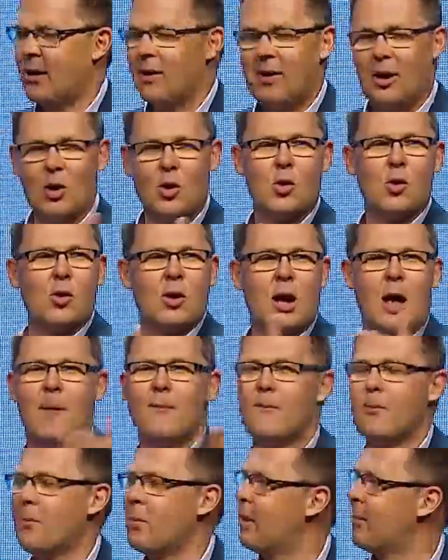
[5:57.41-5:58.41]
they all come
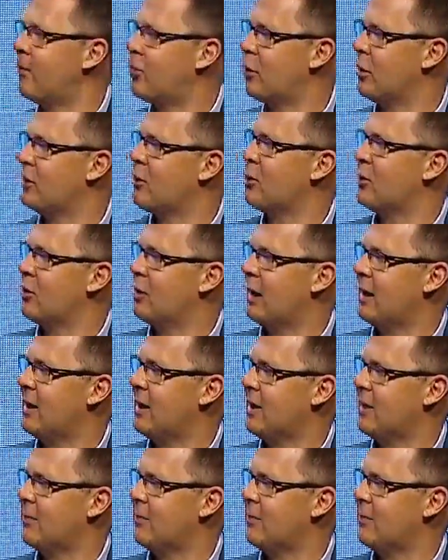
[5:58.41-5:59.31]
from the traditional lending.